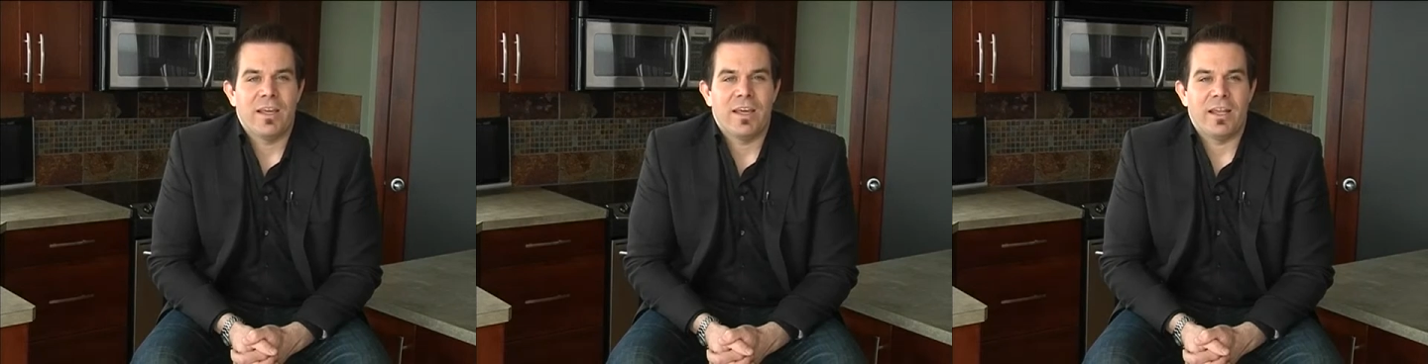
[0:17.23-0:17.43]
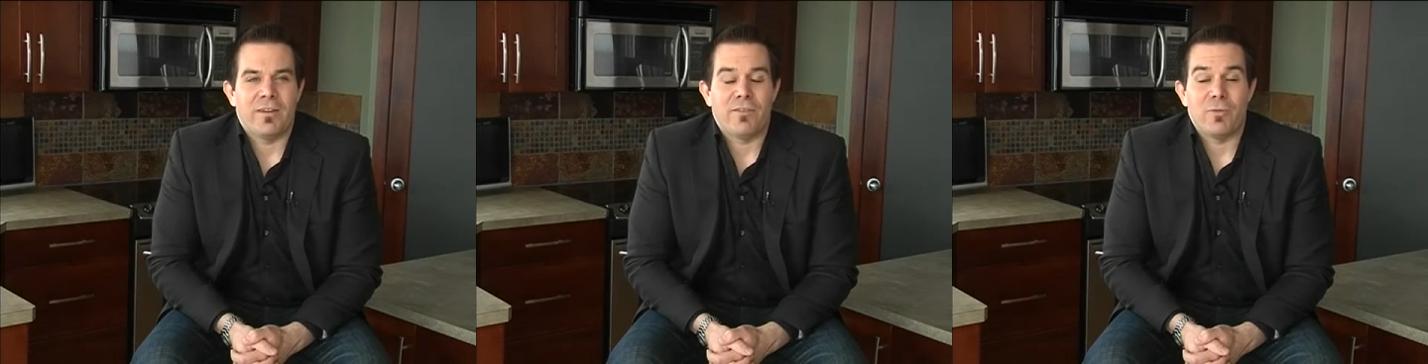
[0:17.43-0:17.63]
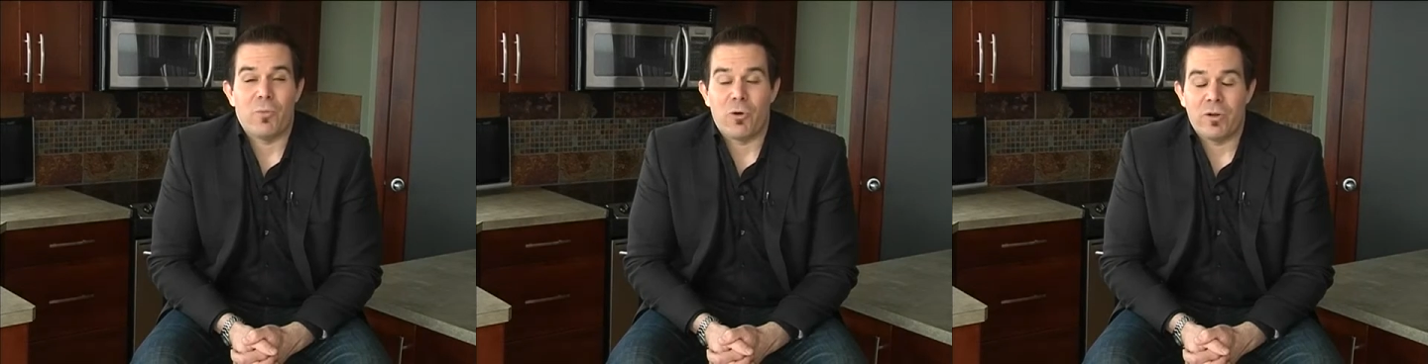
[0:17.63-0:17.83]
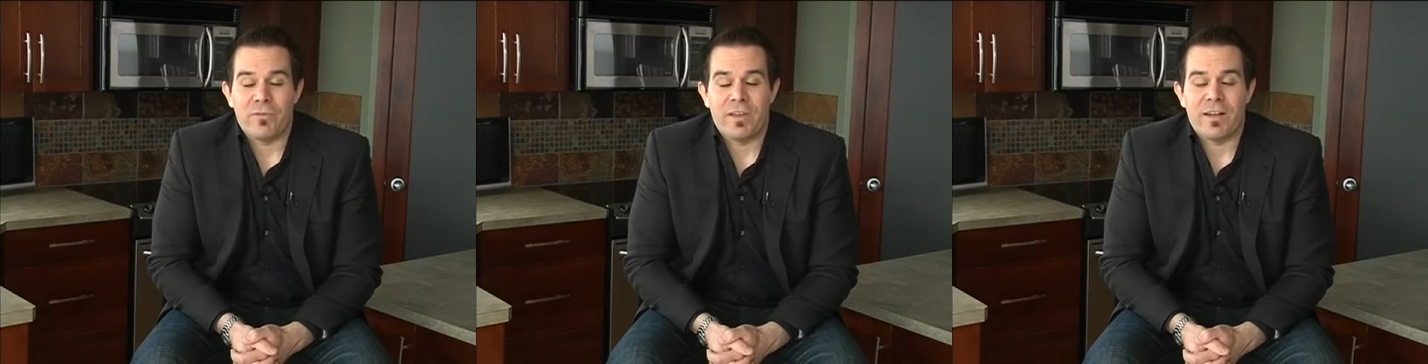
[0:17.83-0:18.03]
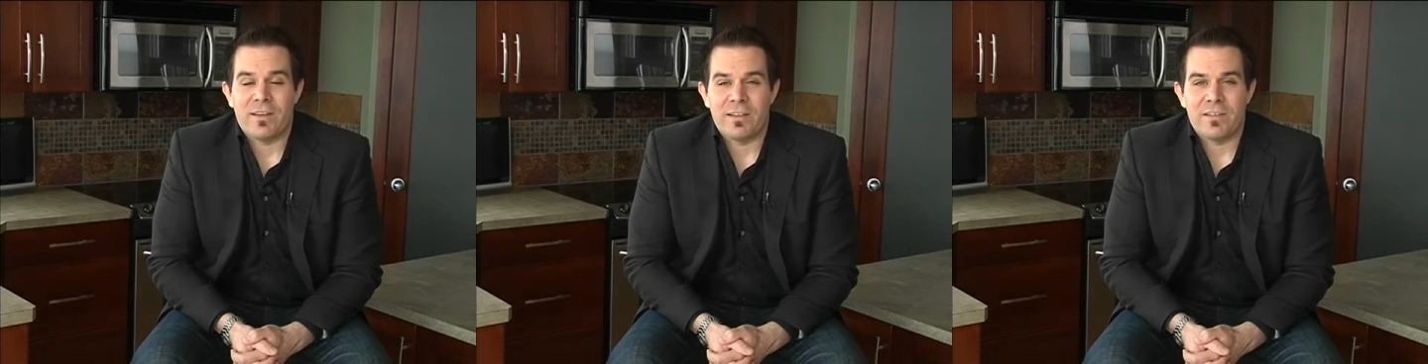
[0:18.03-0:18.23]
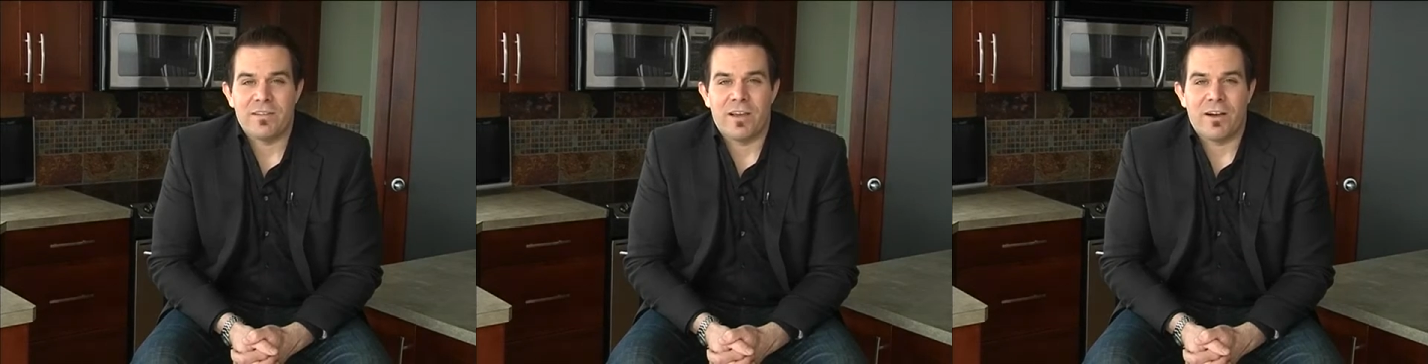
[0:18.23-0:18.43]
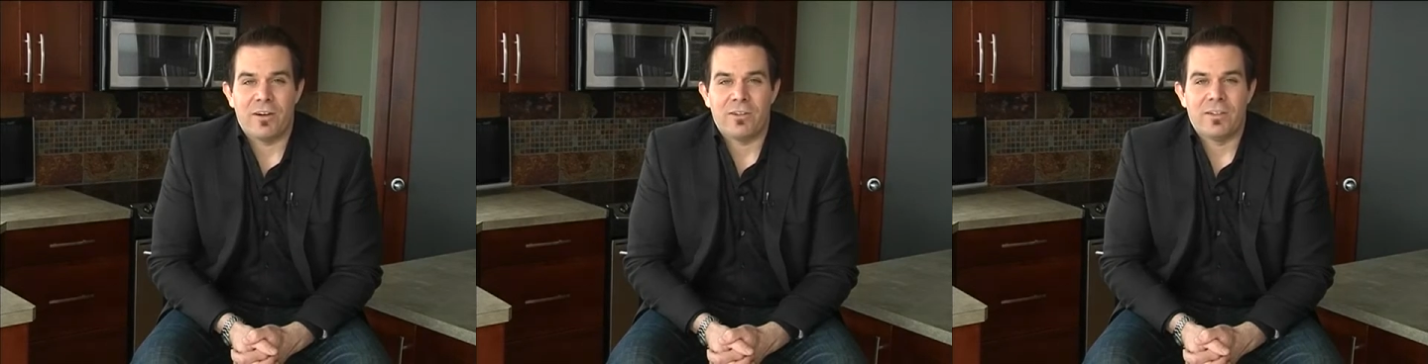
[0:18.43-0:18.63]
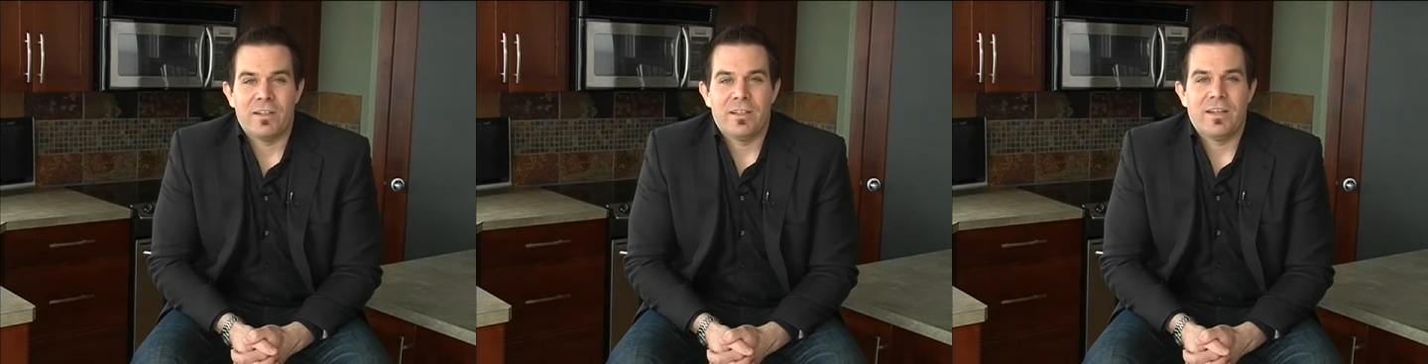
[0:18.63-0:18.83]
and if you're motivated to
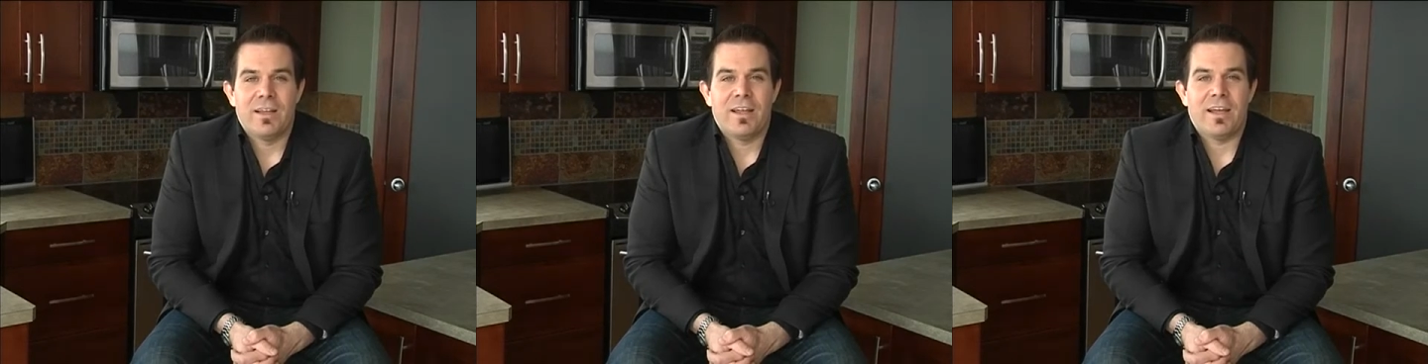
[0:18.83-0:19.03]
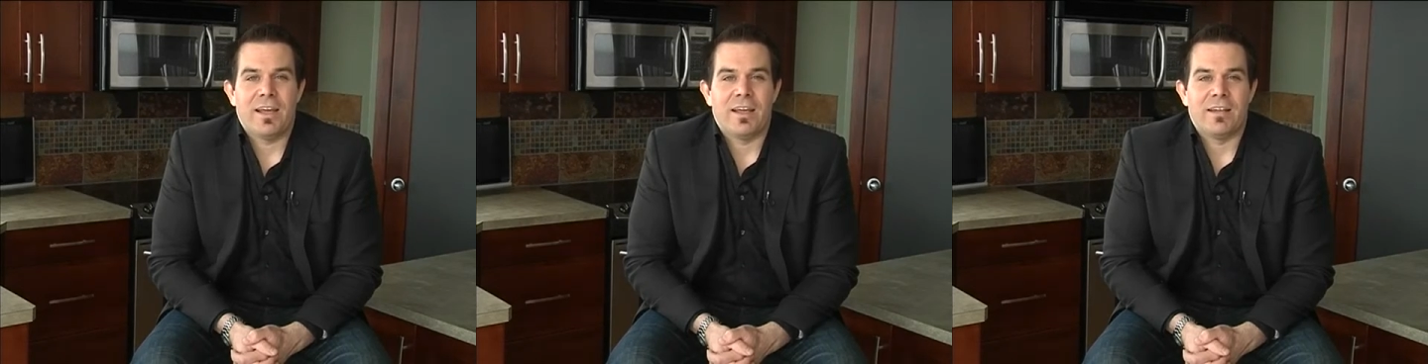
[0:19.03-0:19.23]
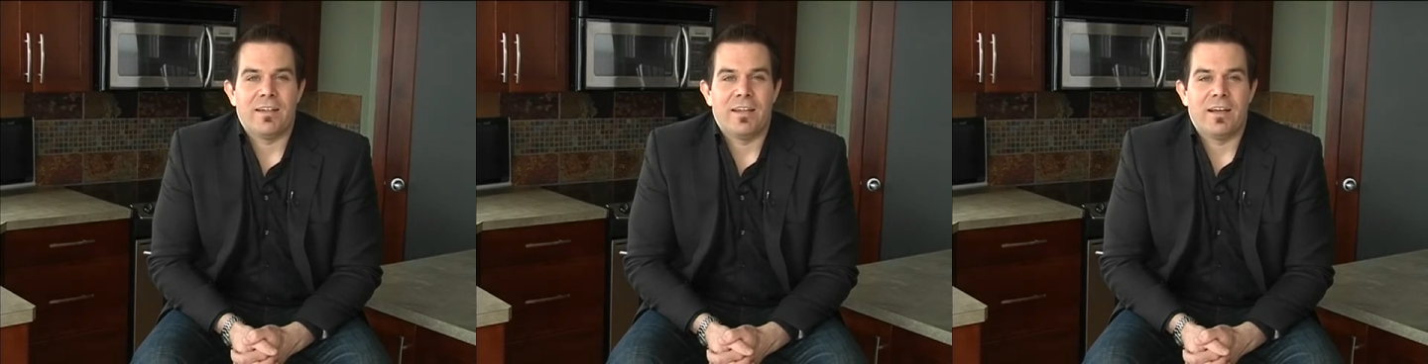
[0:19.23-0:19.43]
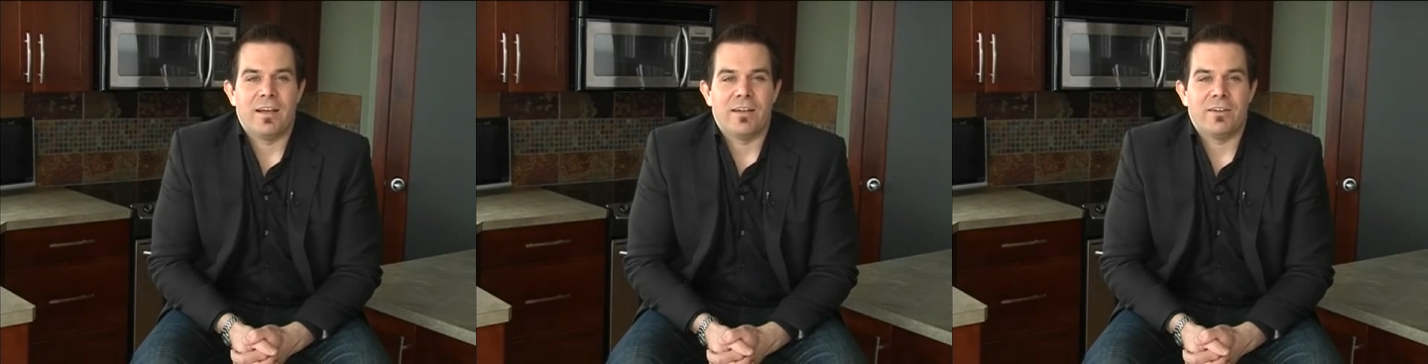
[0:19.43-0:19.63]
sell and